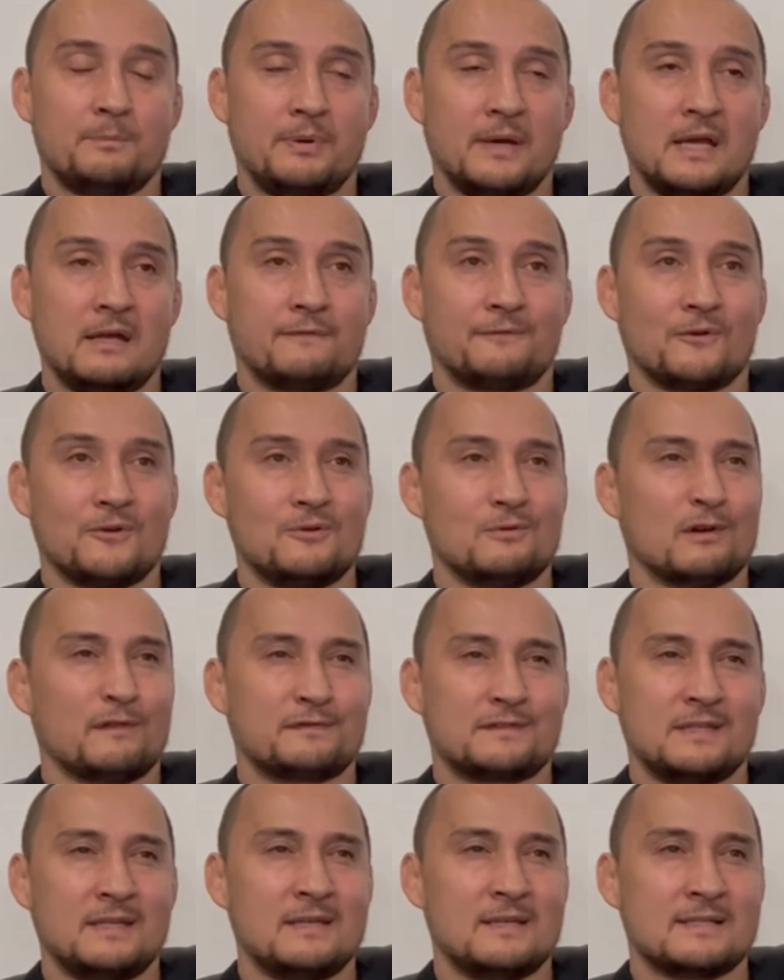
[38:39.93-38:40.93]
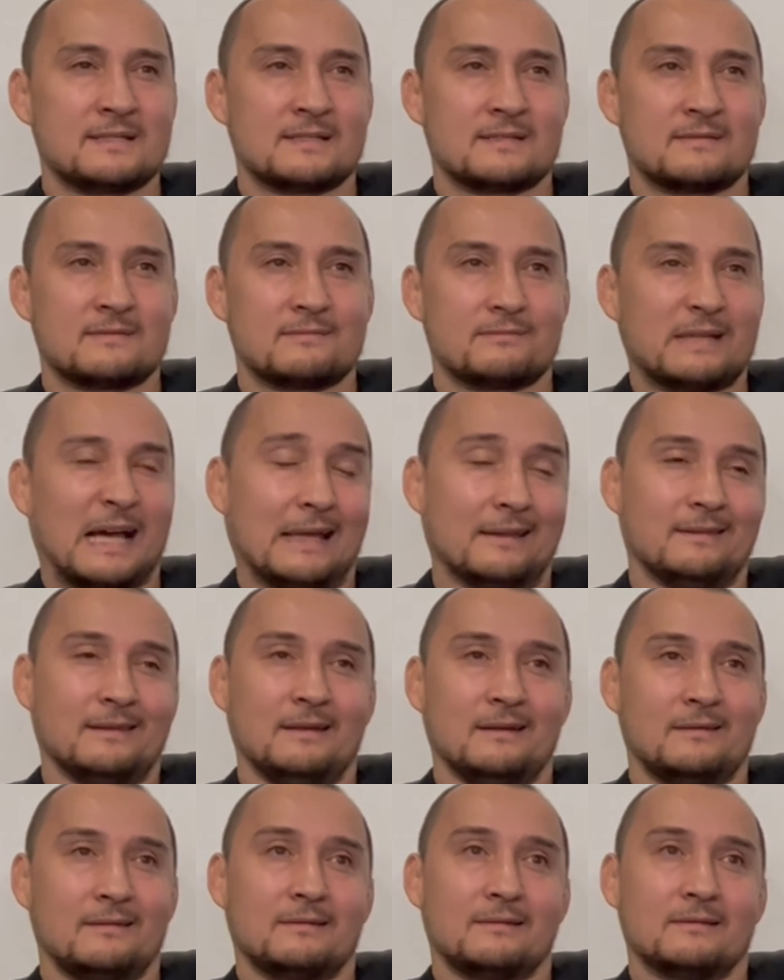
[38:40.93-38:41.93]
pay for UFC is, I
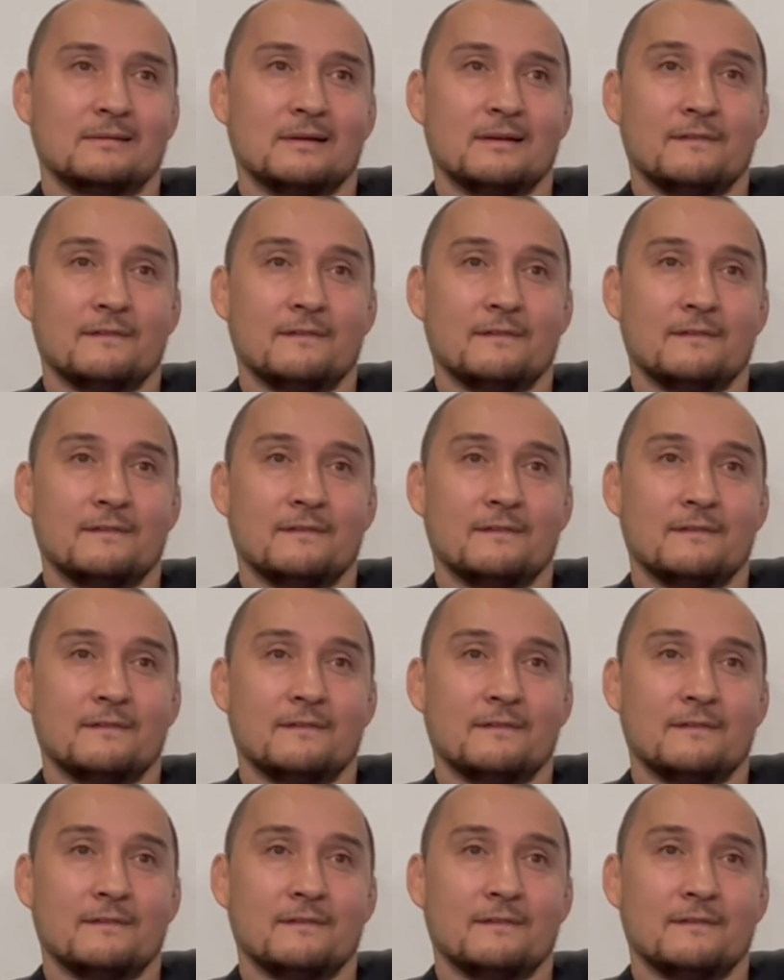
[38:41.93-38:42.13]
think,